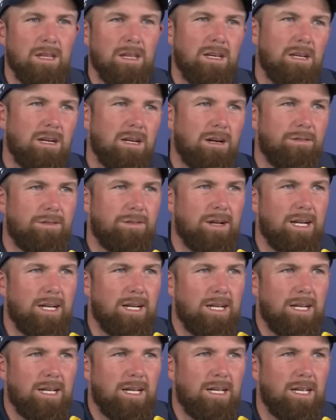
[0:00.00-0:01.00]
I felt
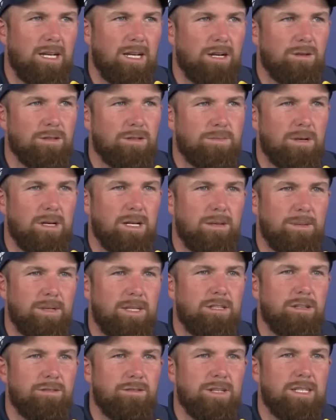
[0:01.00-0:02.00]
like, you know, it was probably a
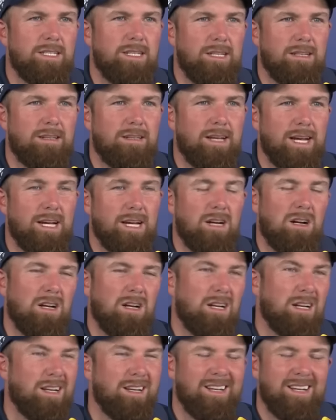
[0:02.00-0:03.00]
bit too risky to take
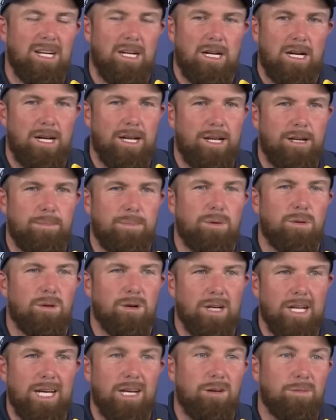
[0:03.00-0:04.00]
on. I hit a
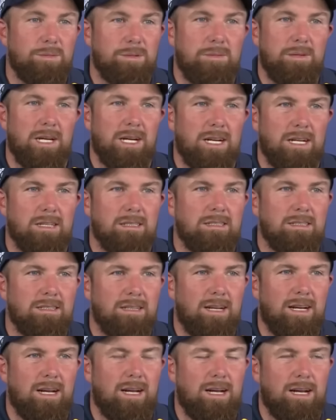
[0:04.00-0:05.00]
poor layup, to be honest.
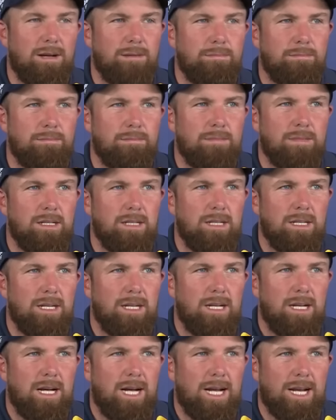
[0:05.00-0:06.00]

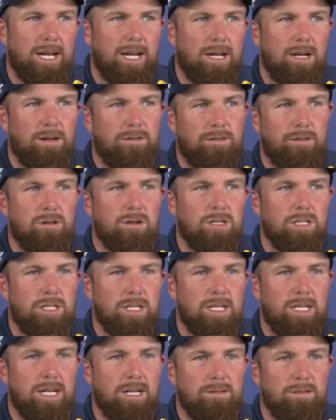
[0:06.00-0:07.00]
And I got
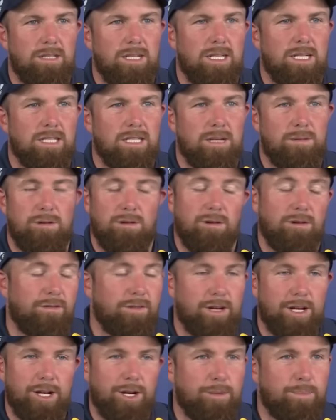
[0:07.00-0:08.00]
fortunate that I was in the semi-rough
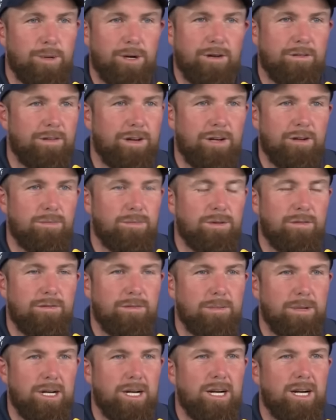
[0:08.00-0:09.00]
and I had a perfect number
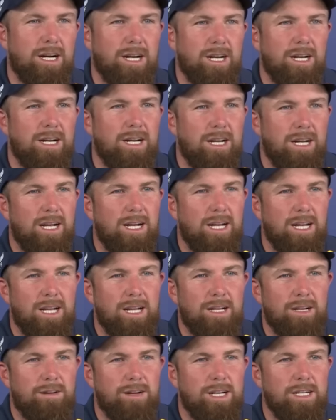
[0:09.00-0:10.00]
from there. And I
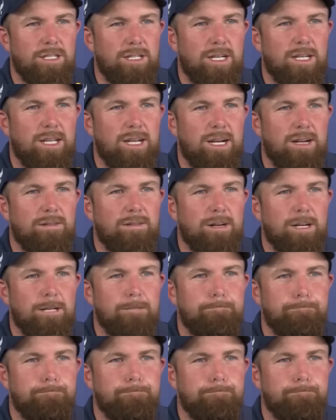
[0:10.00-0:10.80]
hit a great shot then after that.